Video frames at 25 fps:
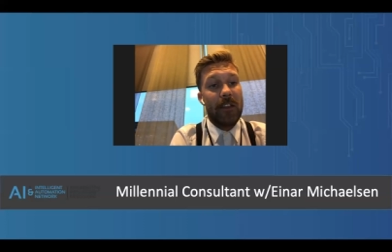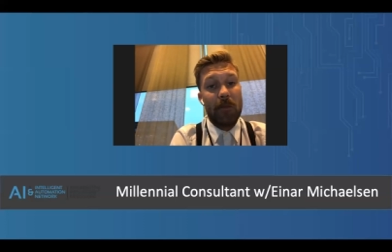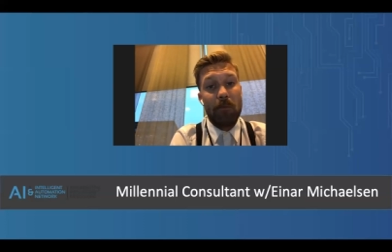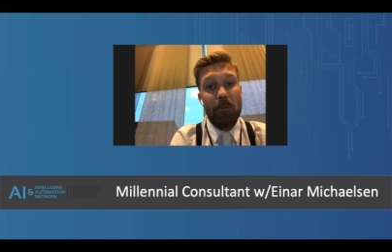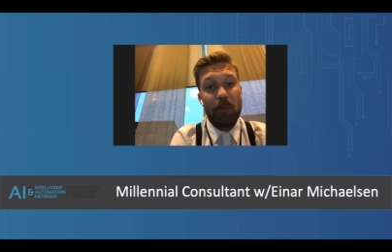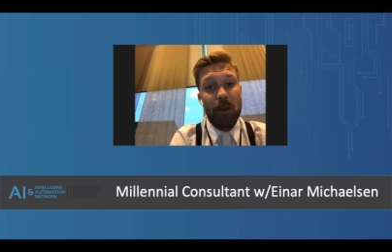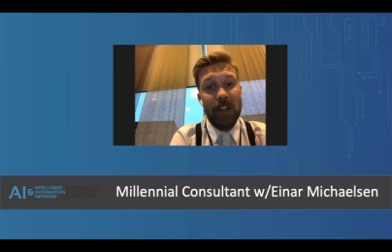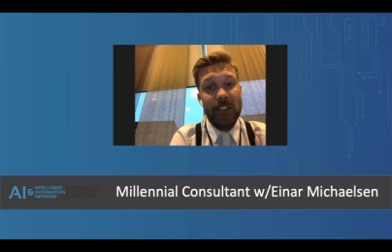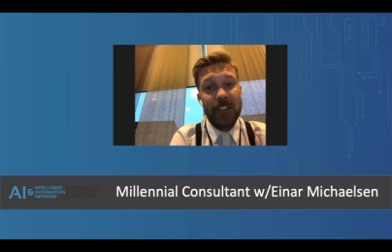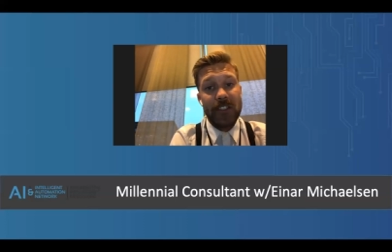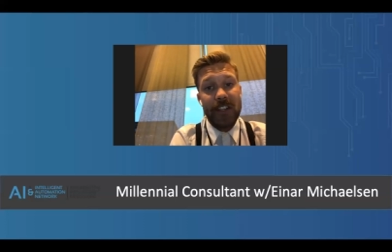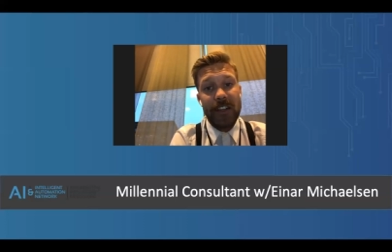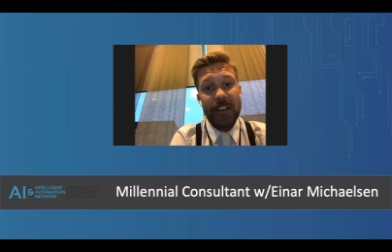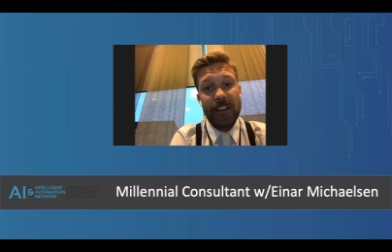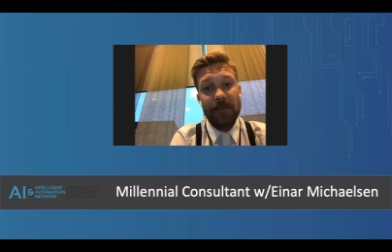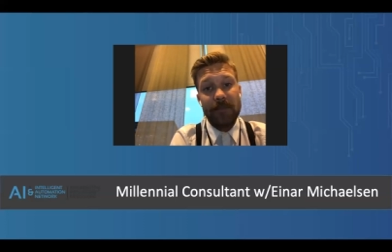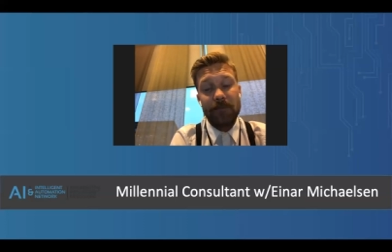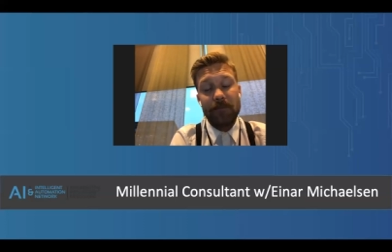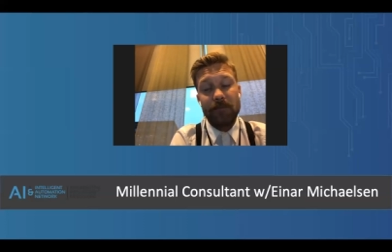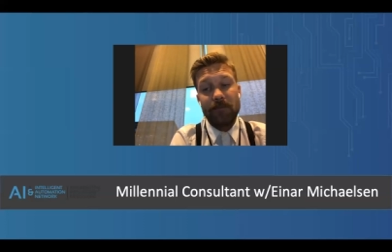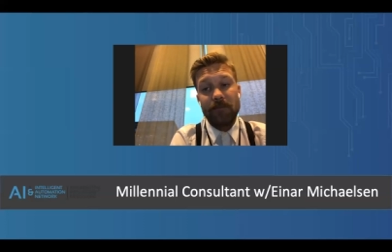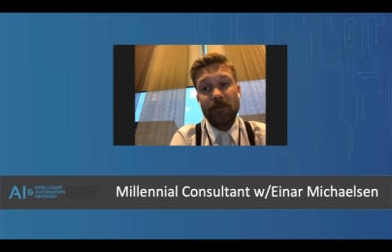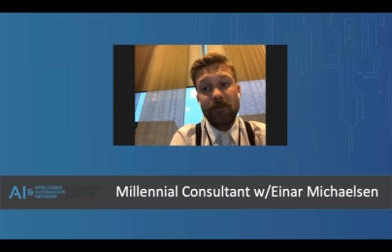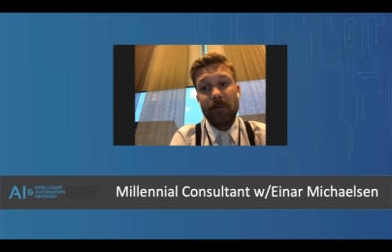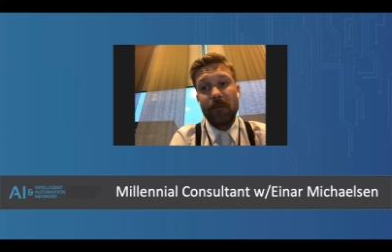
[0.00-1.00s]
project.
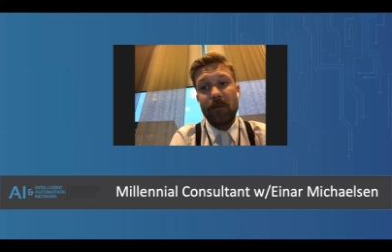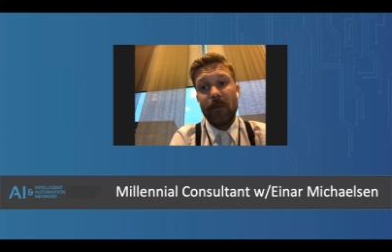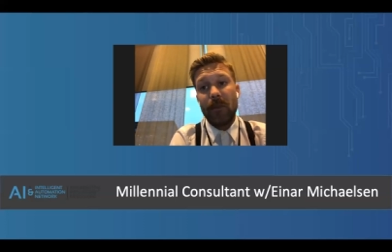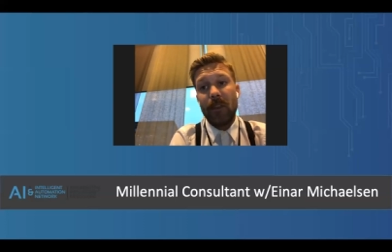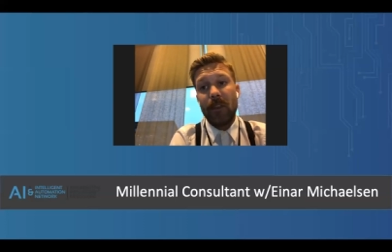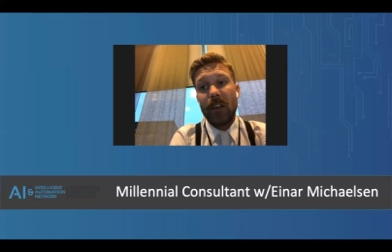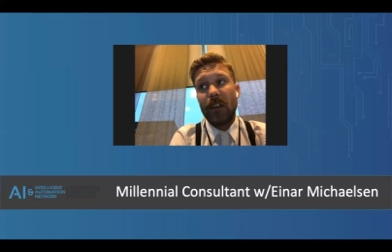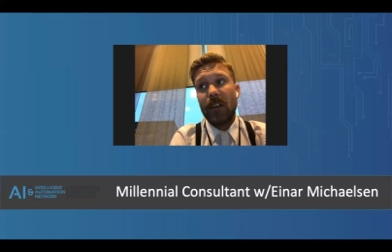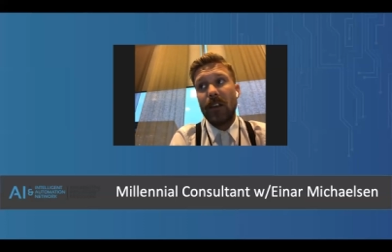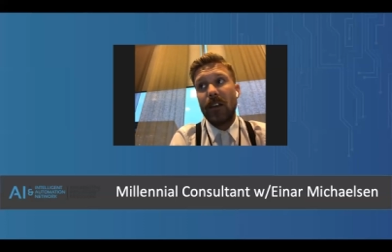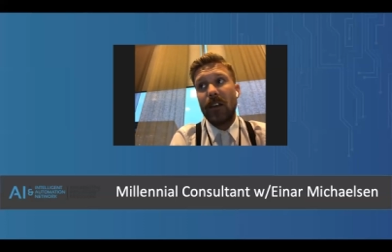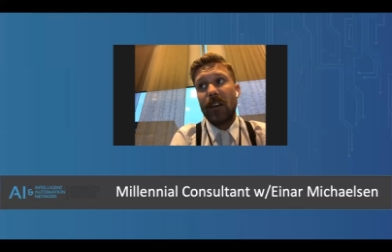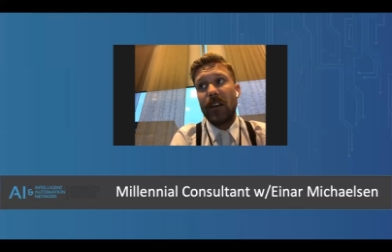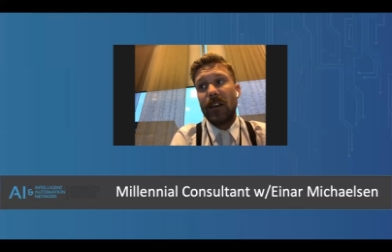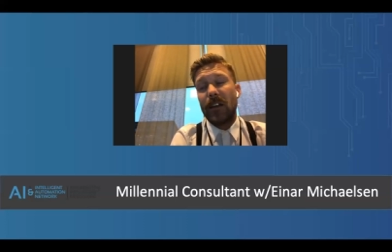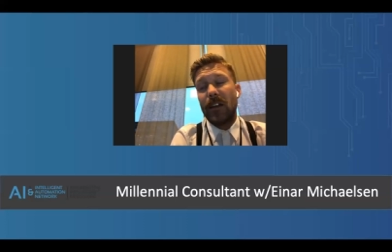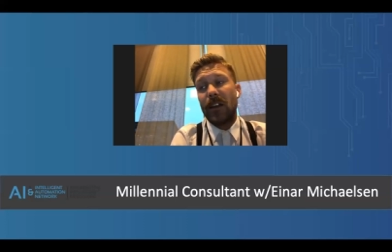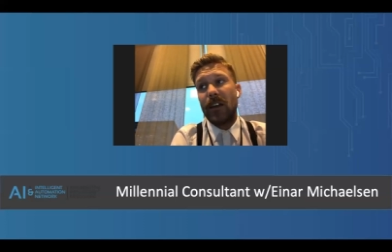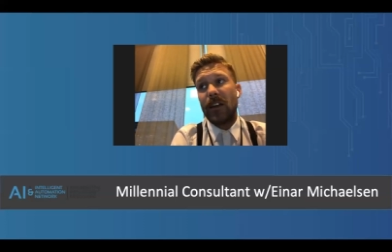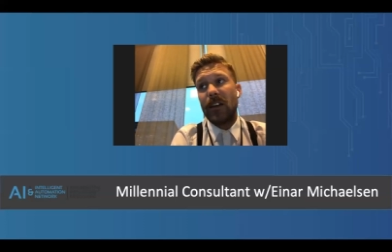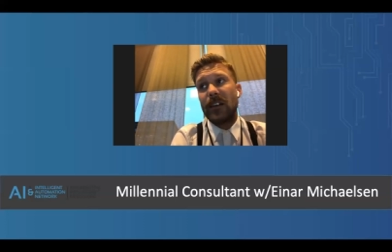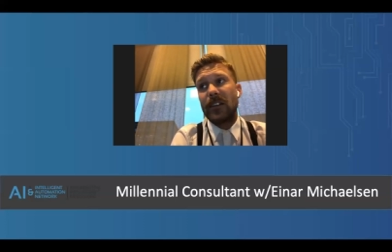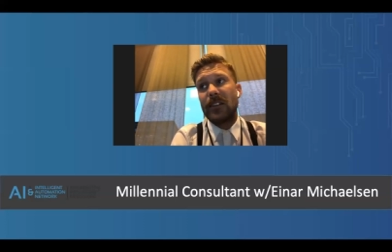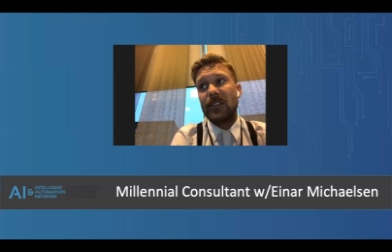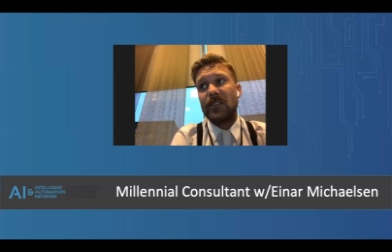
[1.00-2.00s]

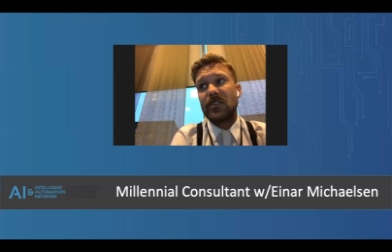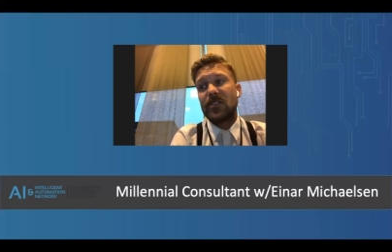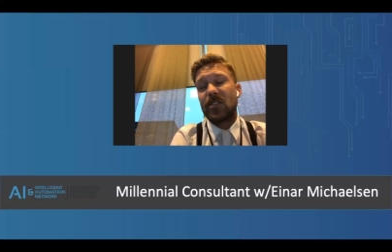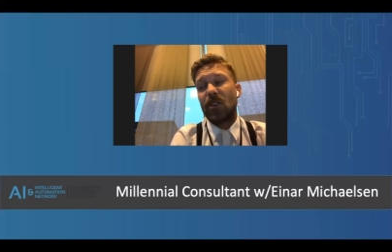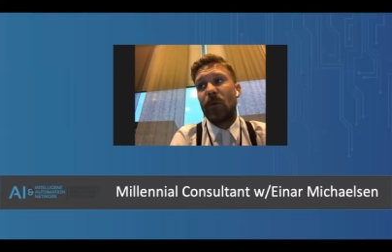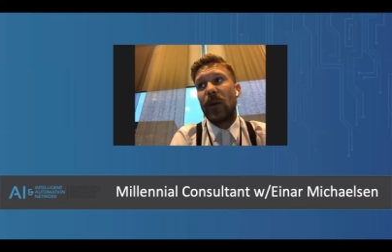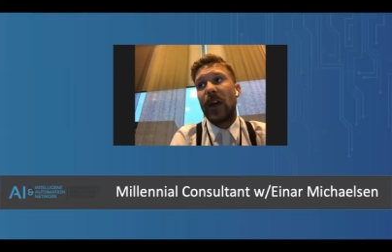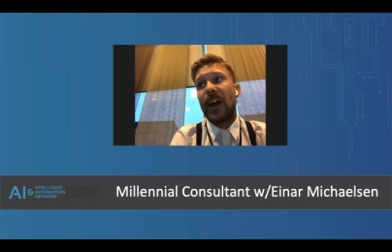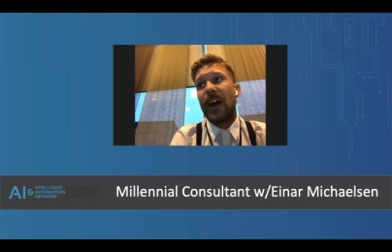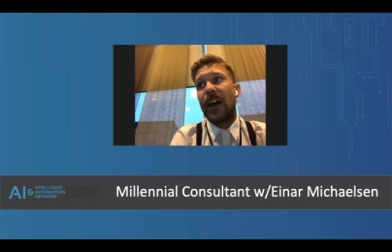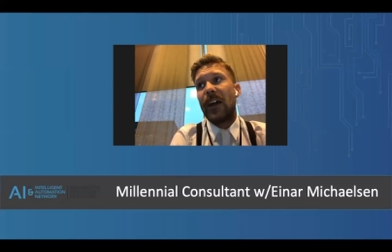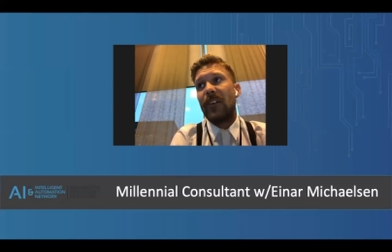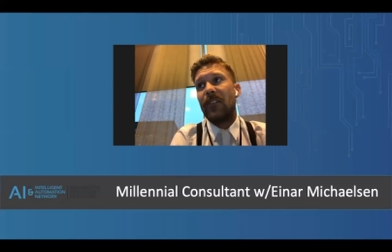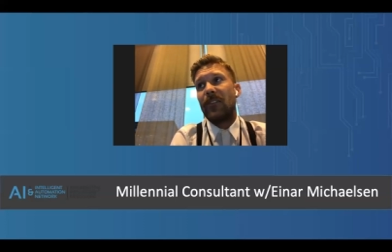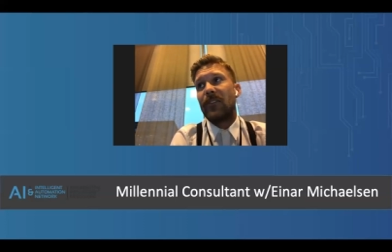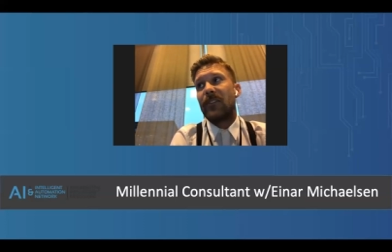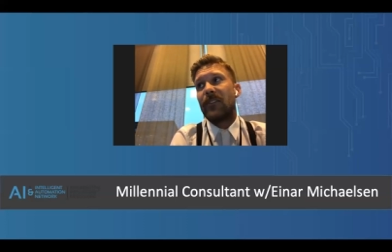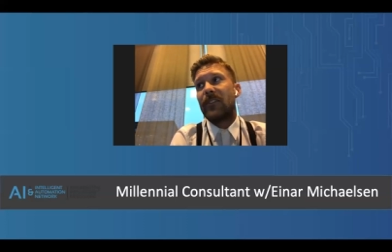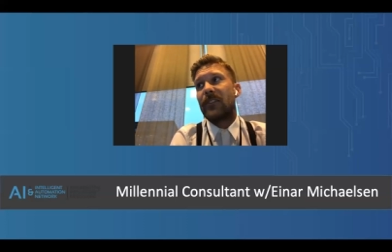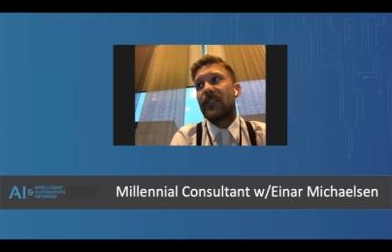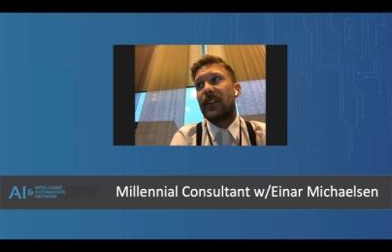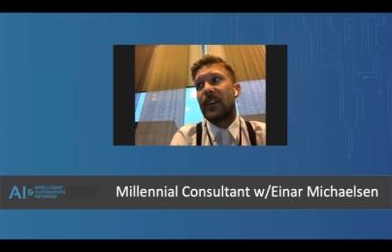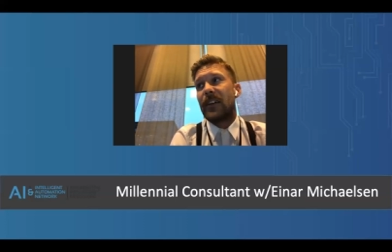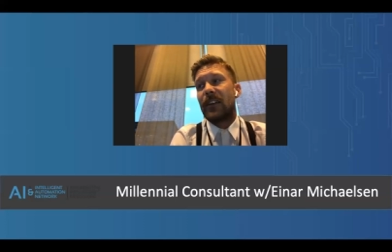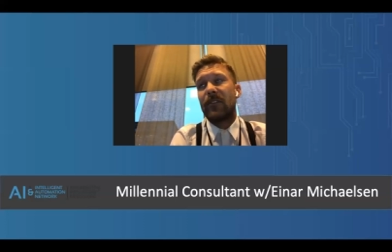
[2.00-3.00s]
So we have
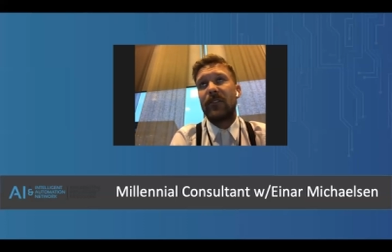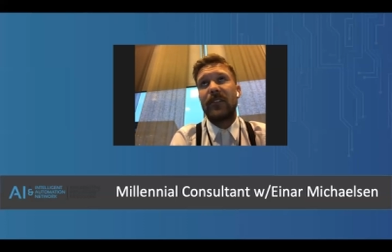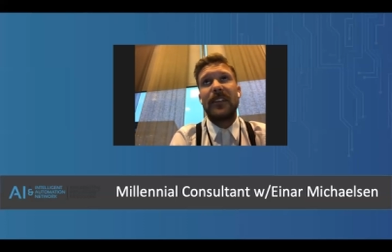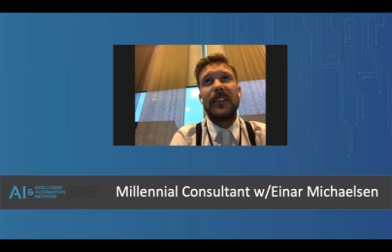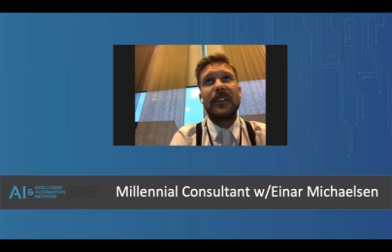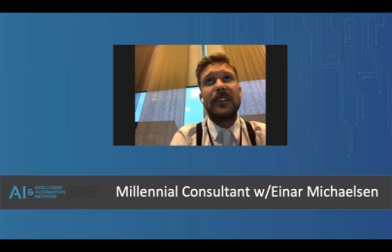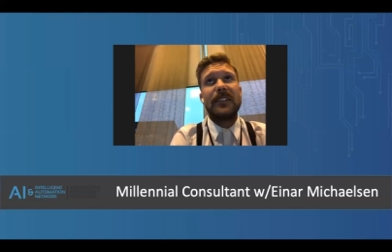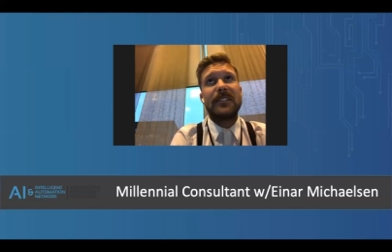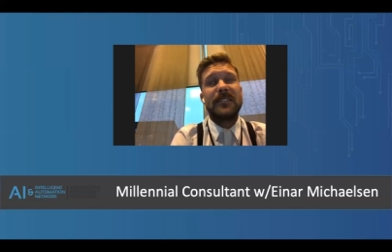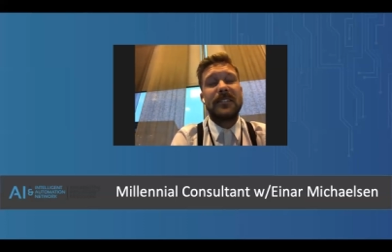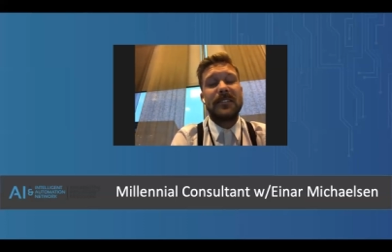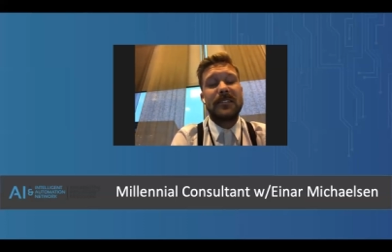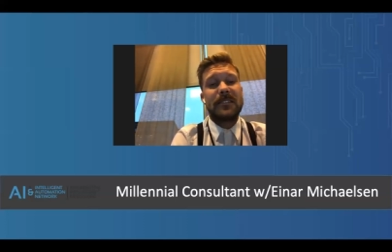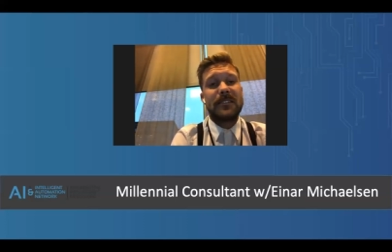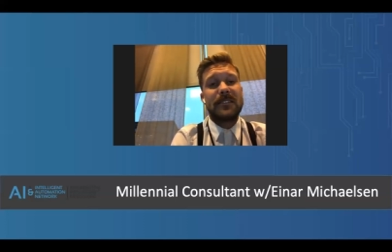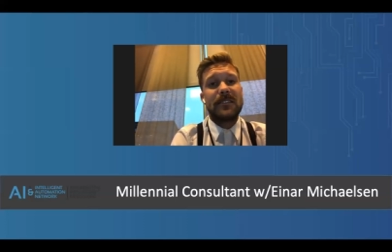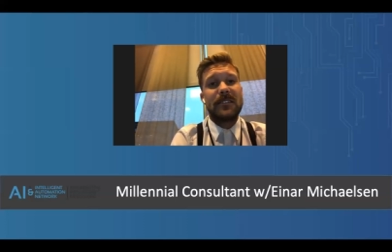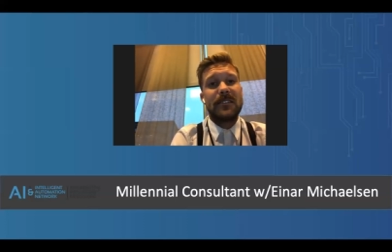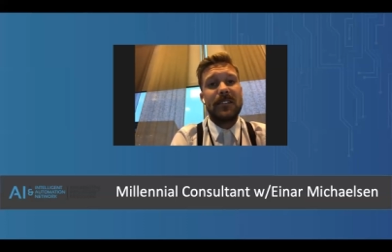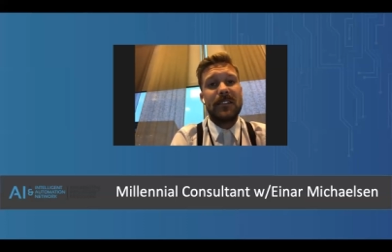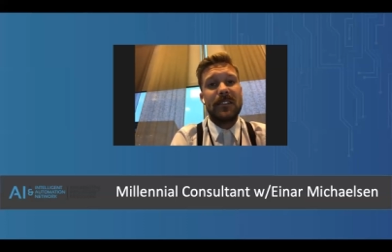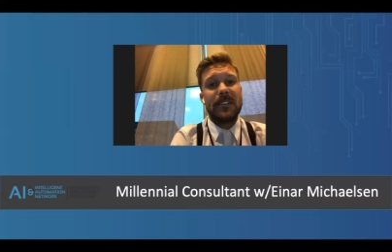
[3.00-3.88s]
kind of these